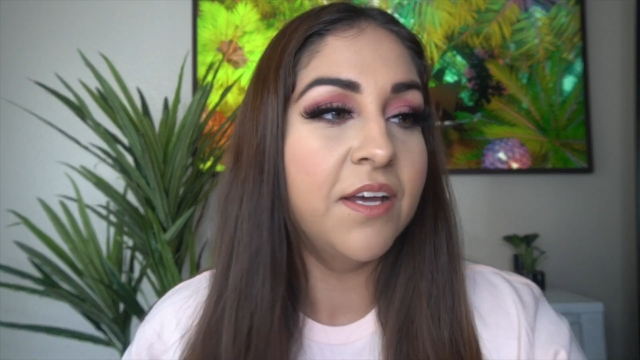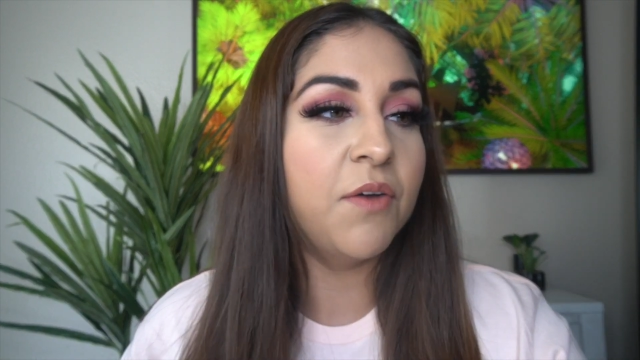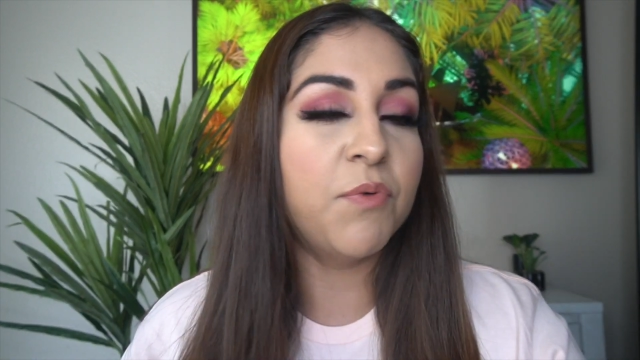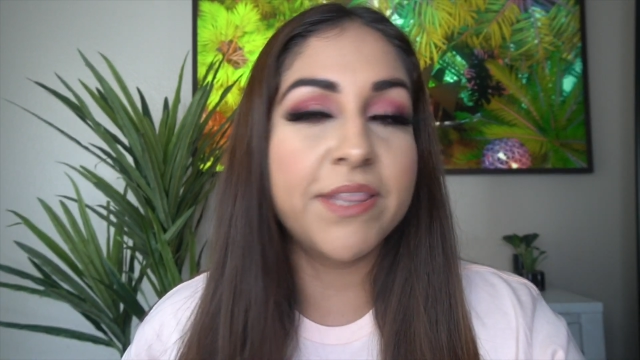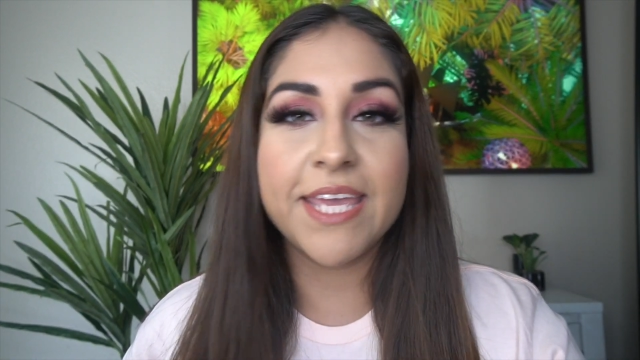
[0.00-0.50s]

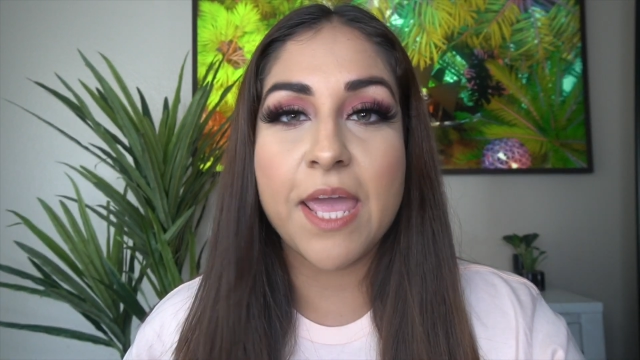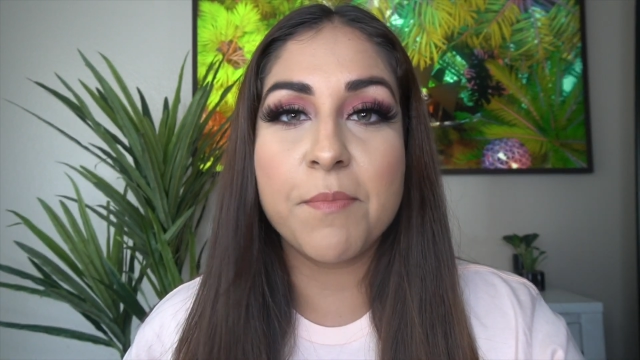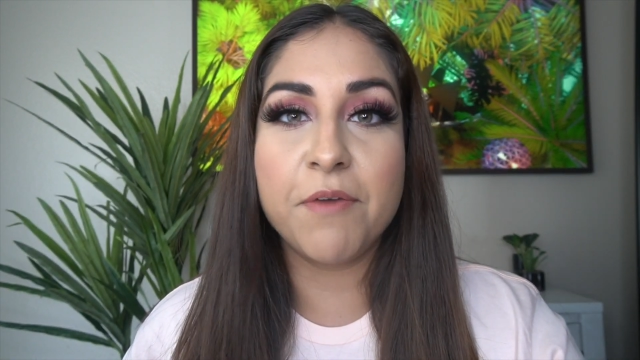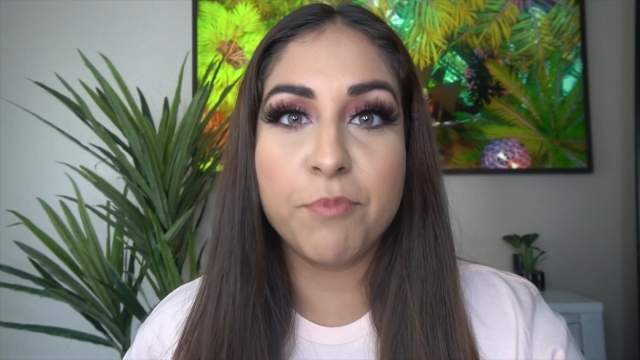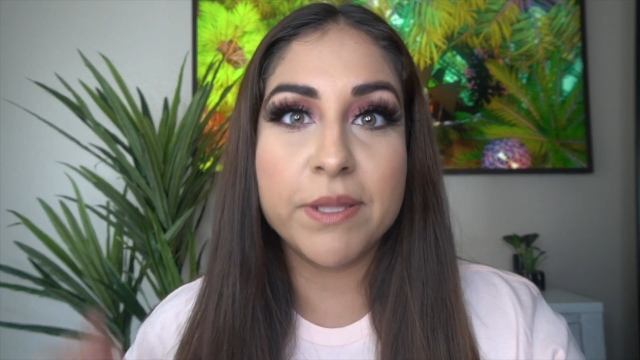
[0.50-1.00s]
of what they
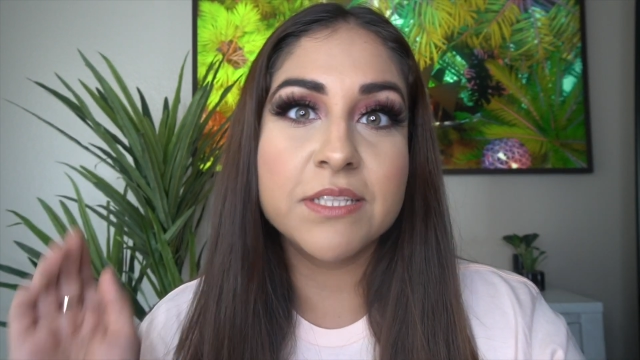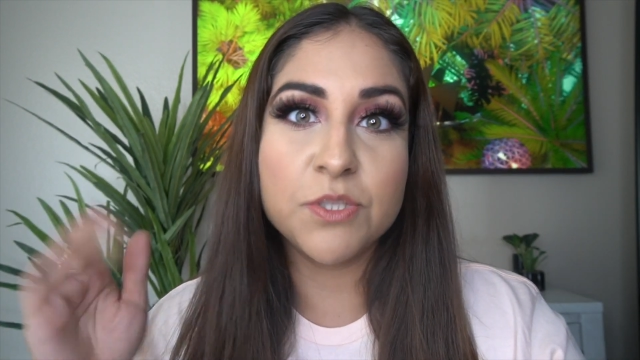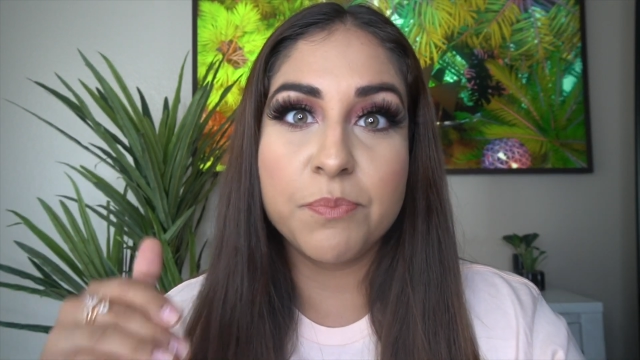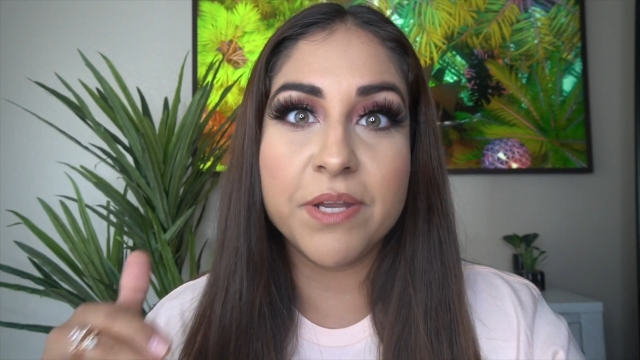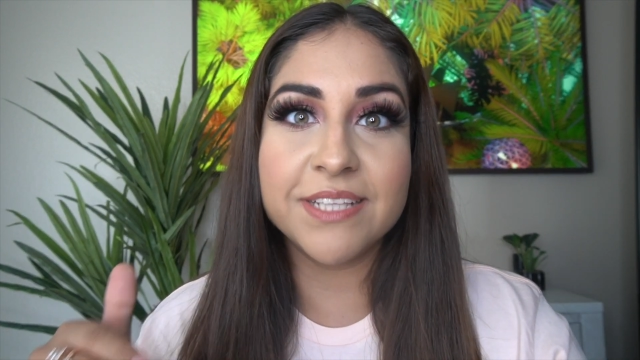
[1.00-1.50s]
came up with
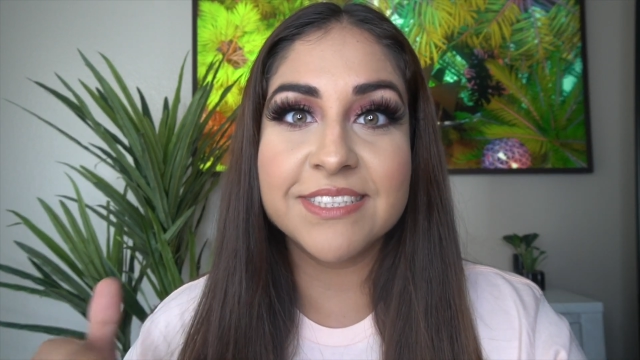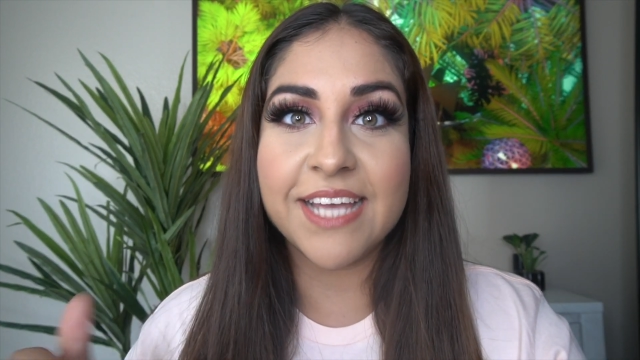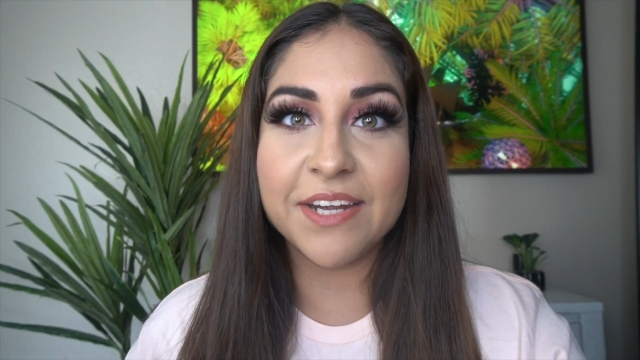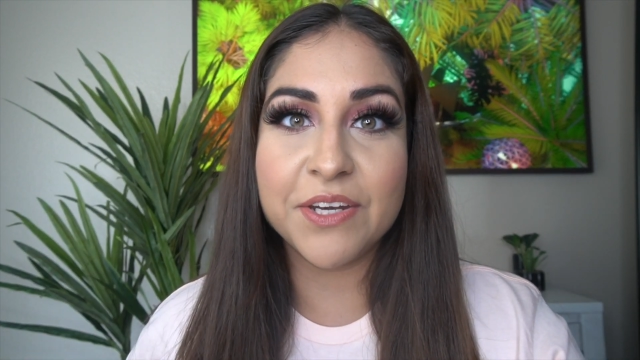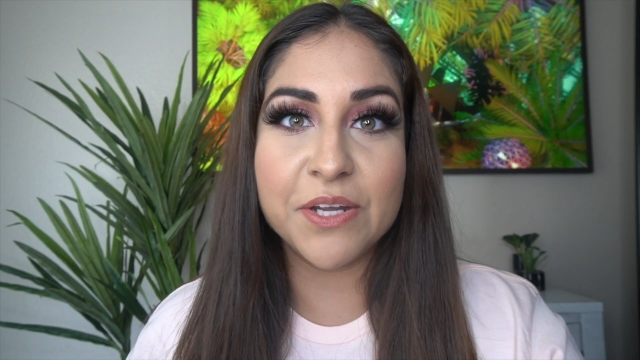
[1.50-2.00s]
to put
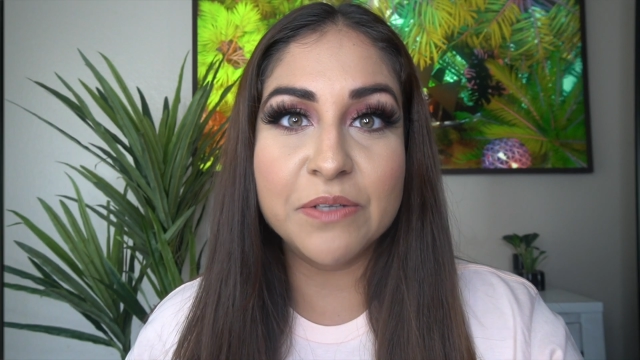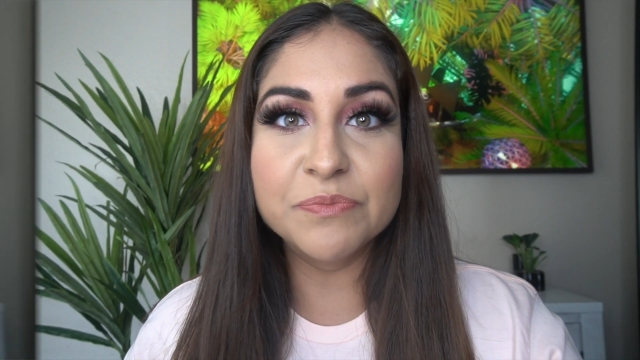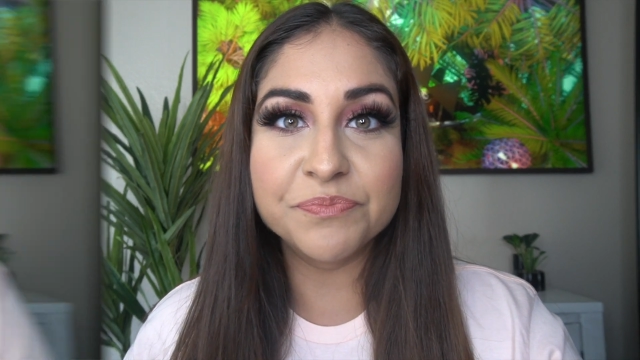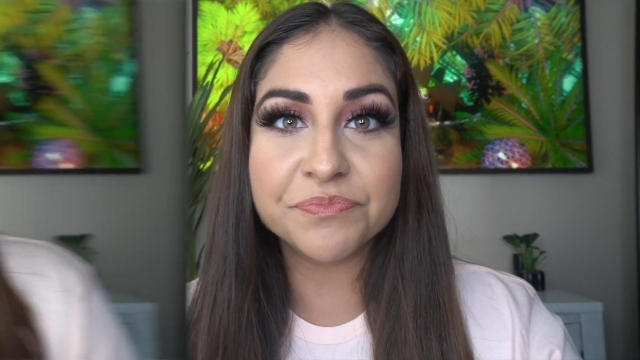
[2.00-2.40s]
inside, you know?